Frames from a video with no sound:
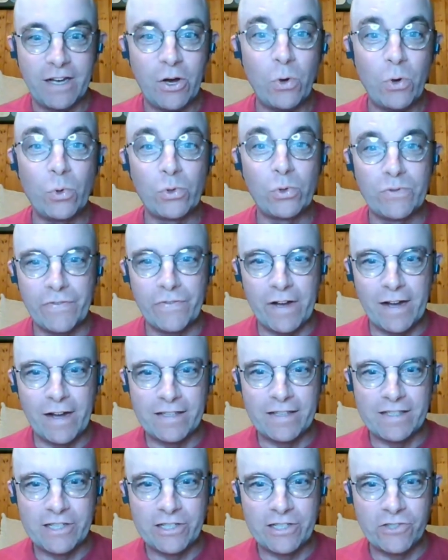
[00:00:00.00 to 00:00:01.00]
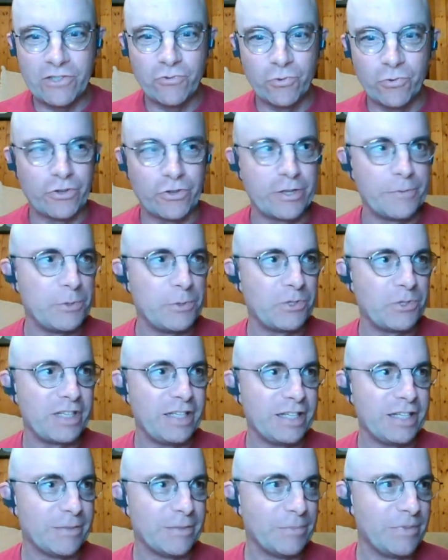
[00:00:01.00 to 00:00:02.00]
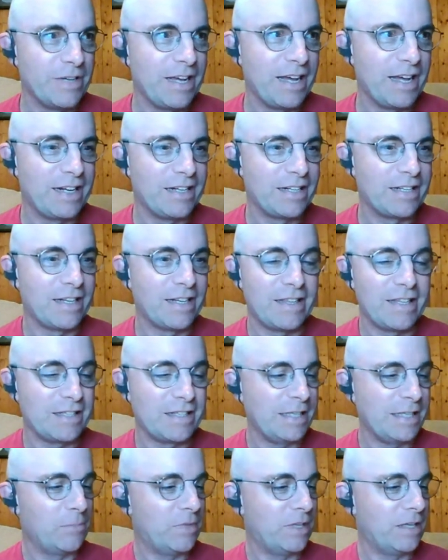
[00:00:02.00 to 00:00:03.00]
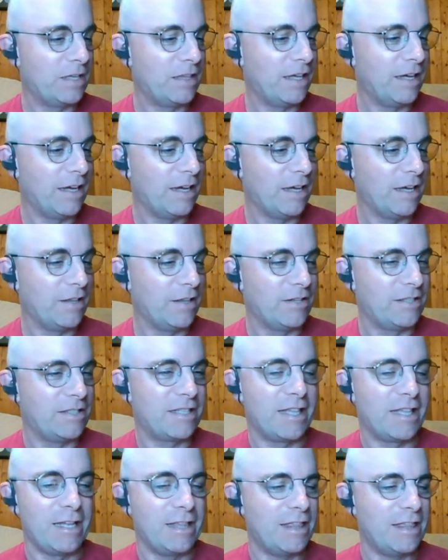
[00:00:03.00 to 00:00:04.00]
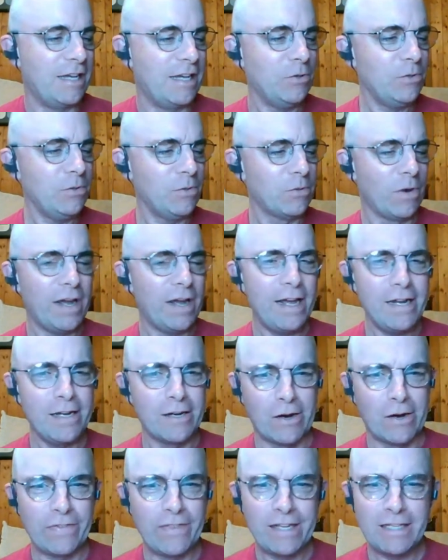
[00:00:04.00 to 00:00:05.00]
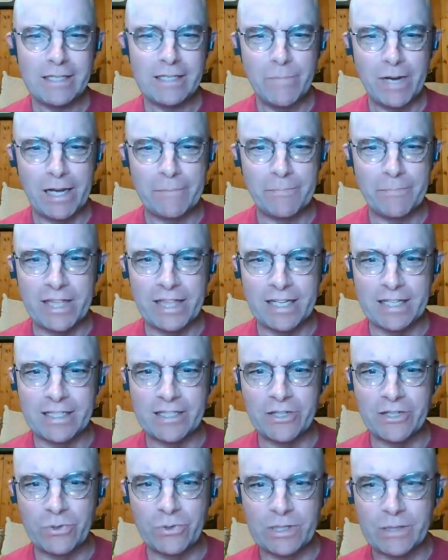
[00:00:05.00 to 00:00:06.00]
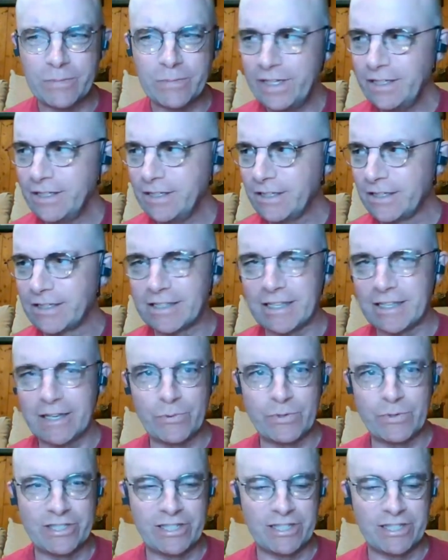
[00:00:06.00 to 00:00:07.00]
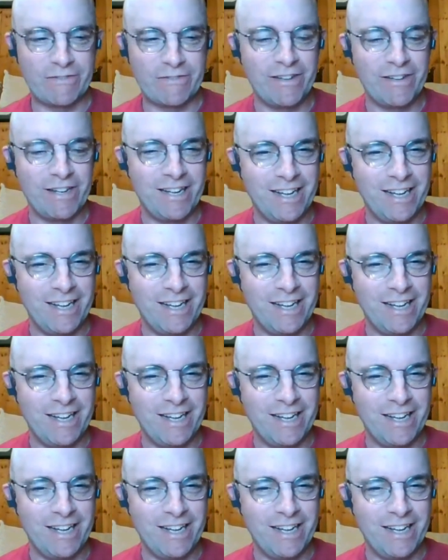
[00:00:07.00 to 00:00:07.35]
old finds in a drawer in a museum, and uh, there's something there that they think, oh, hang on, this might be this new species that was just